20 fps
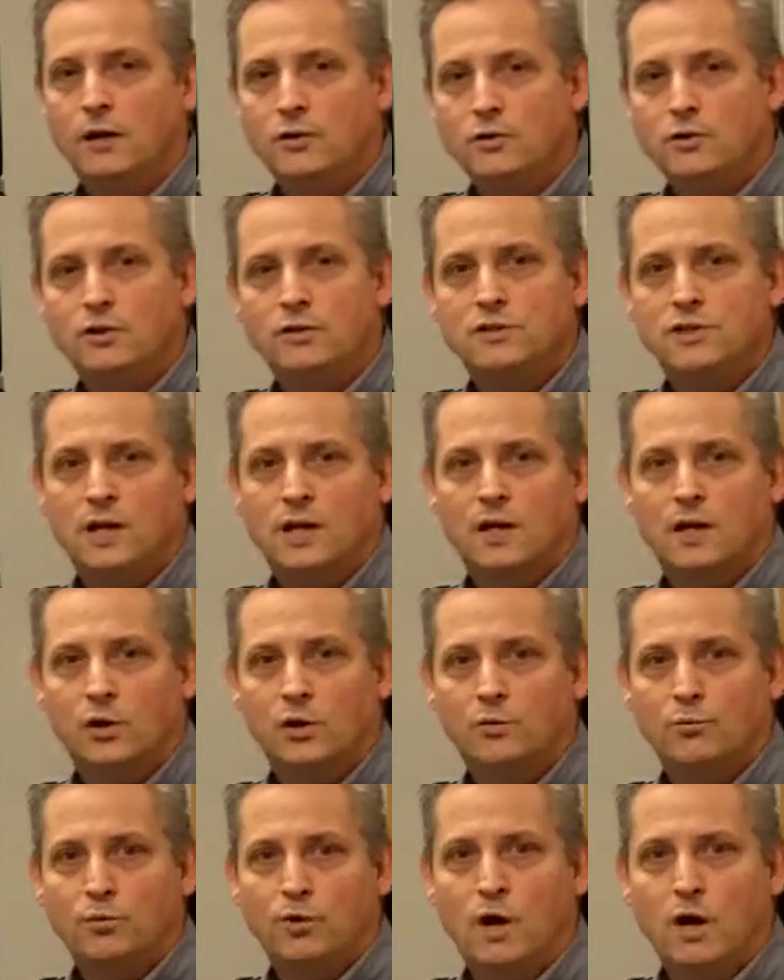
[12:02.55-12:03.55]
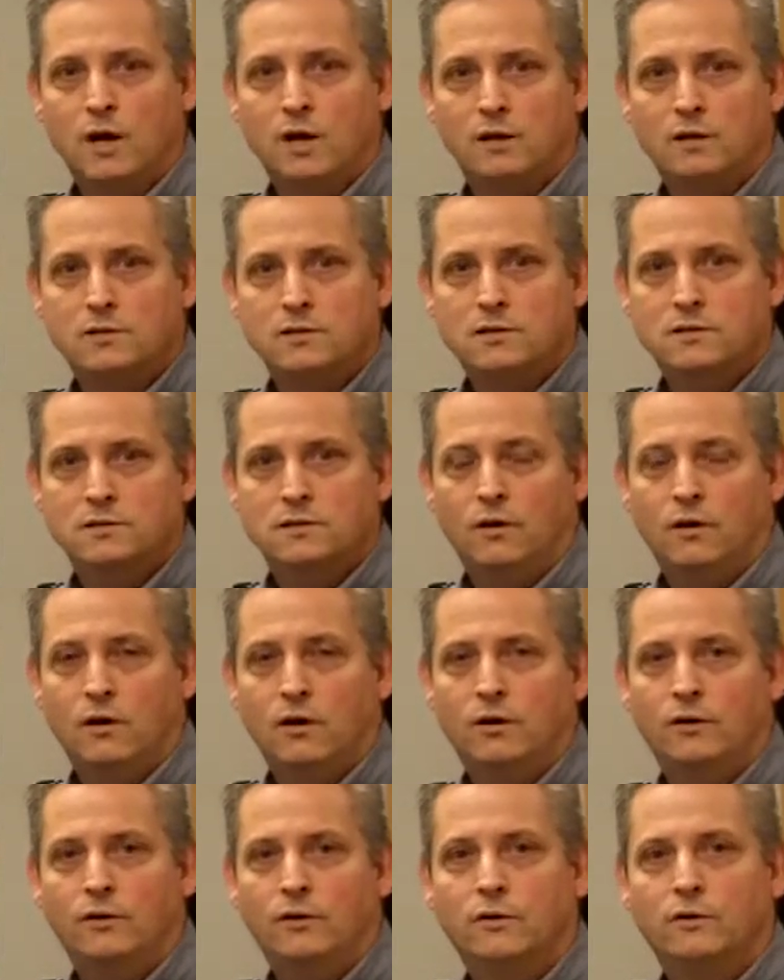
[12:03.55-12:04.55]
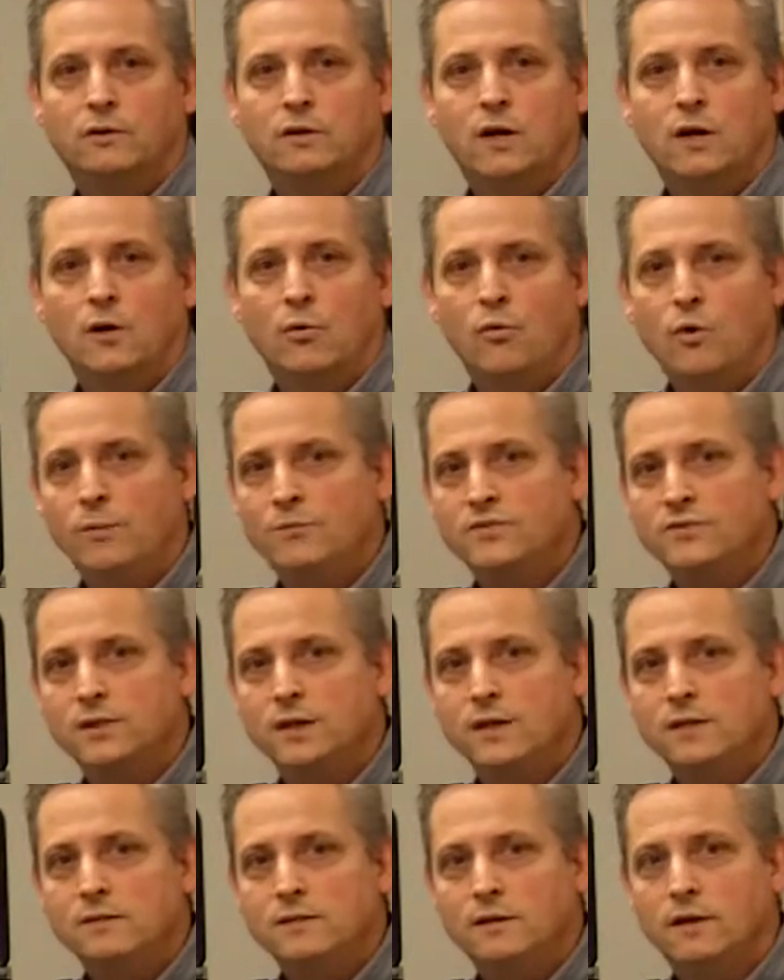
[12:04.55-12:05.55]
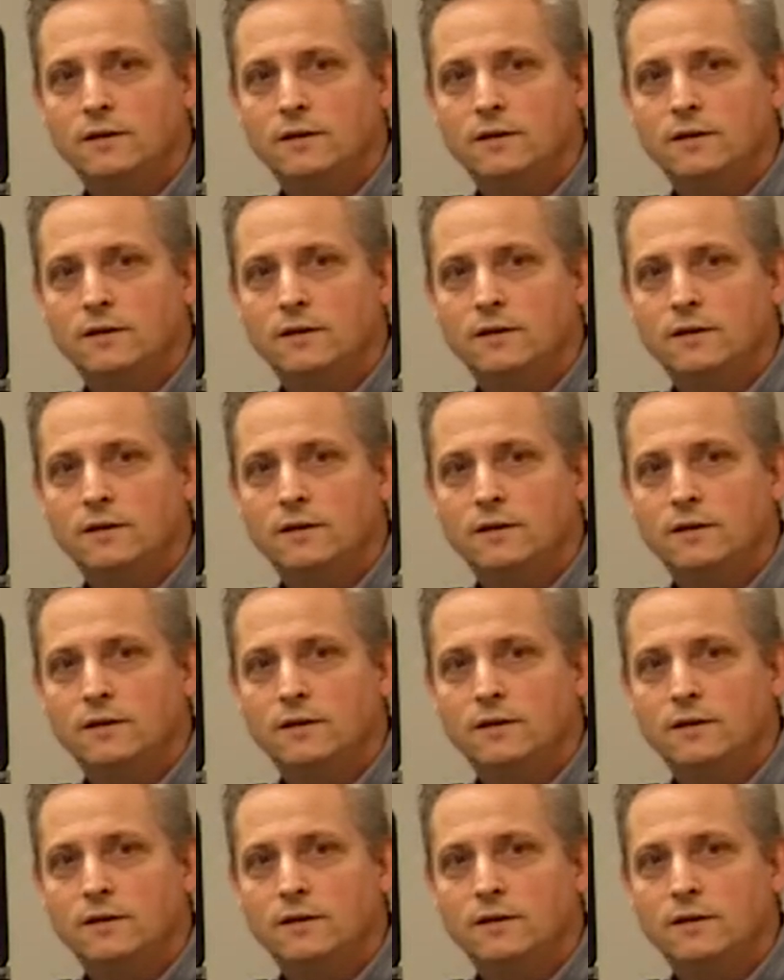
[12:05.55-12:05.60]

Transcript: You can check out our products on our website.